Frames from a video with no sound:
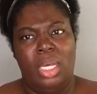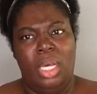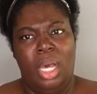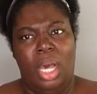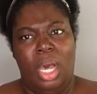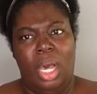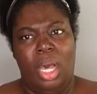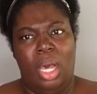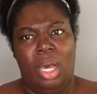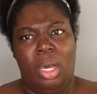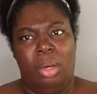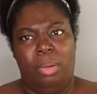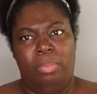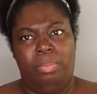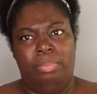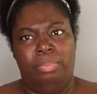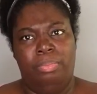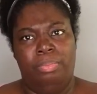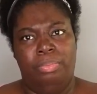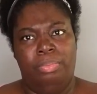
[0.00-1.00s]

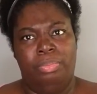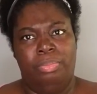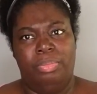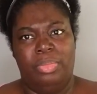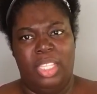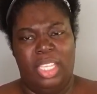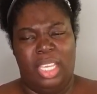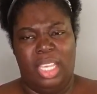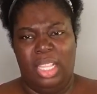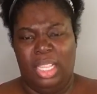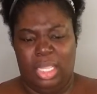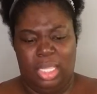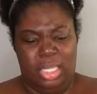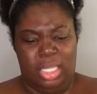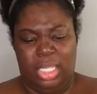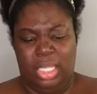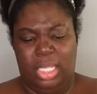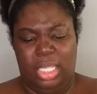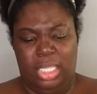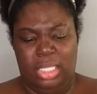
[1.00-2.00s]
um, the,
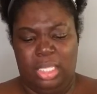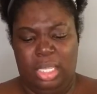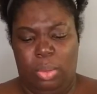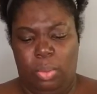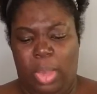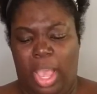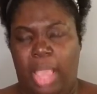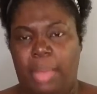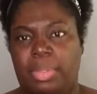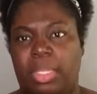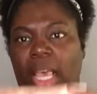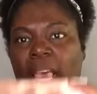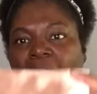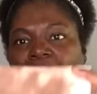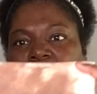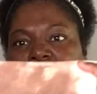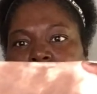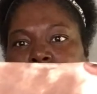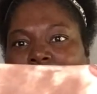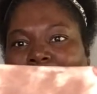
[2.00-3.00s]
the cleansing wipes
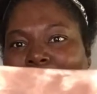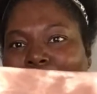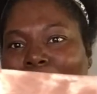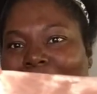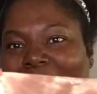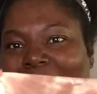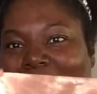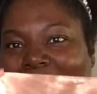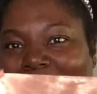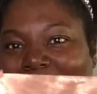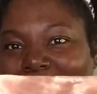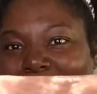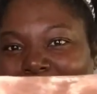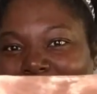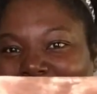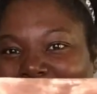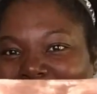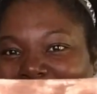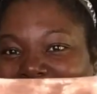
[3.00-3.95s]
it might be like roughly